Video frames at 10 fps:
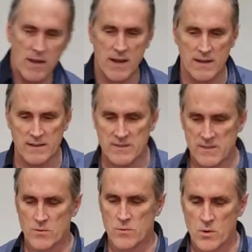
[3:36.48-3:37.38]
got is
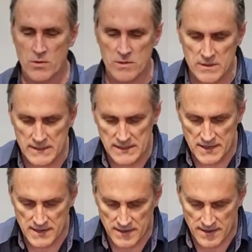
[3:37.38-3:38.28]
the rotor.
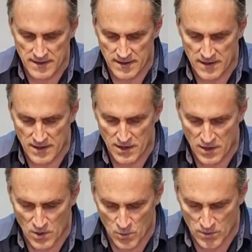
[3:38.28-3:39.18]

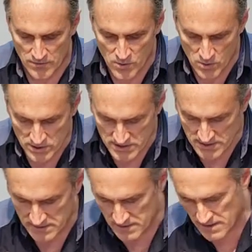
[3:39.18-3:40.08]
We'll of
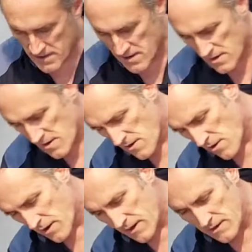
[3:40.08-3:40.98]
course
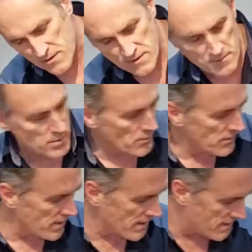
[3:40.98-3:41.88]
hook into the
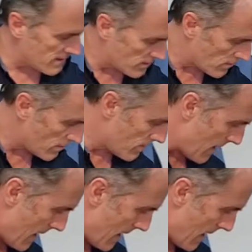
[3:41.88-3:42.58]
bolts on the